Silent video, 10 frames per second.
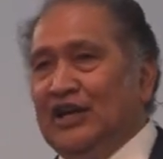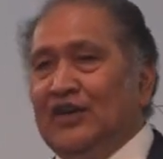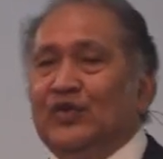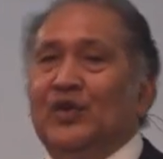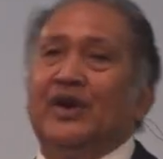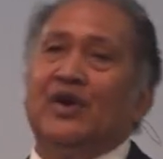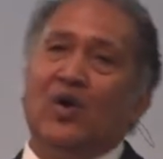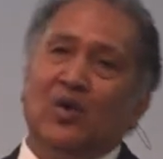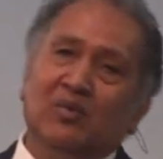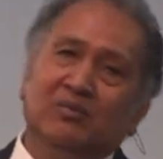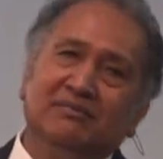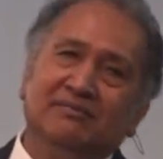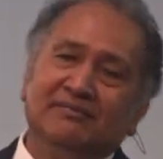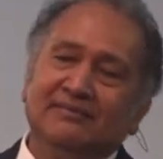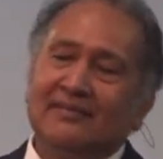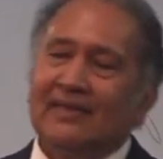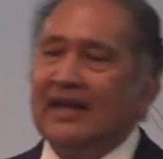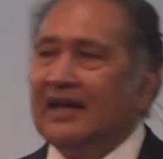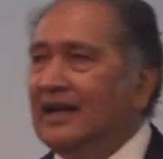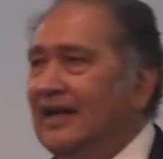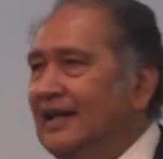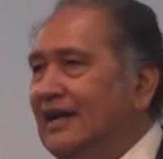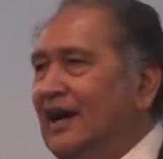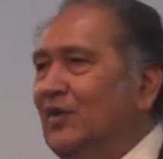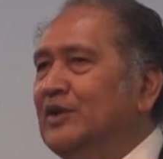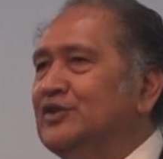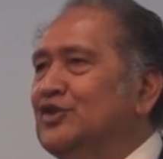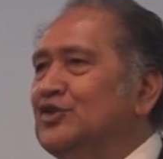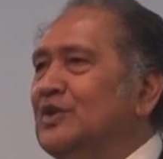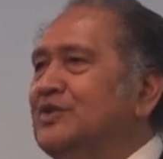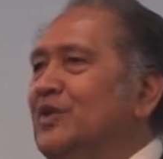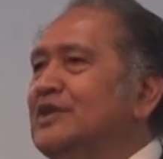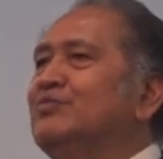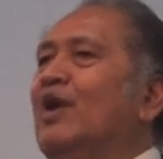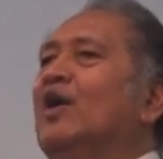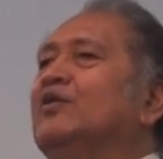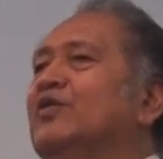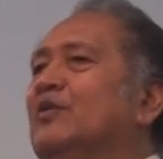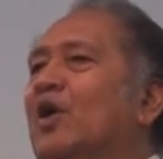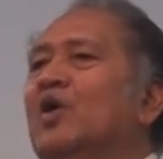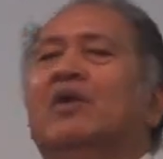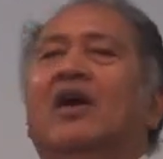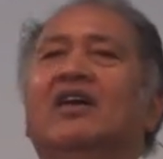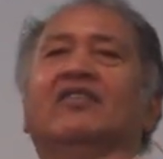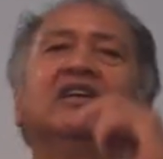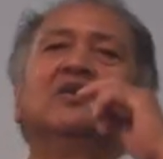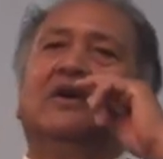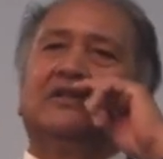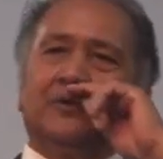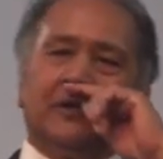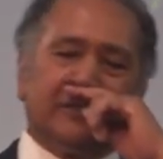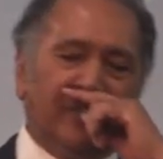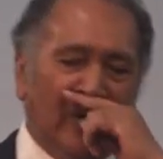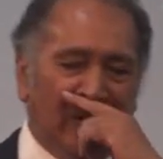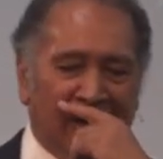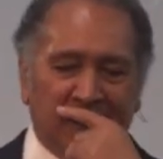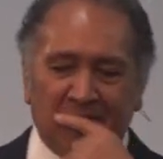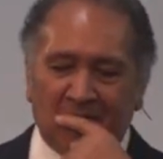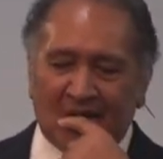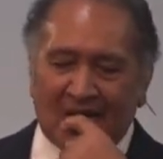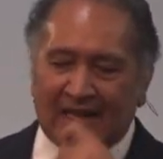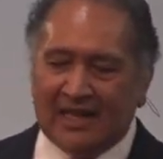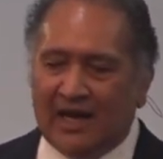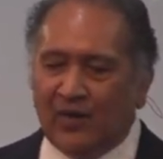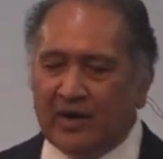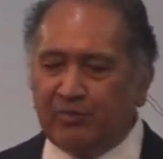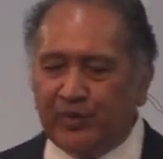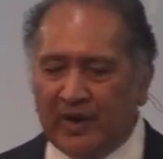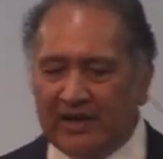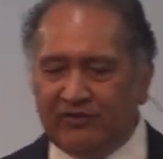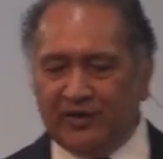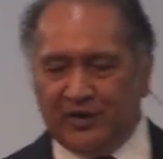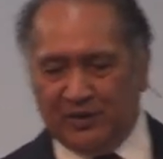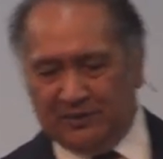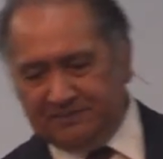If you're at home, I want you to respond from home. However you want to respond, I want to pray for you.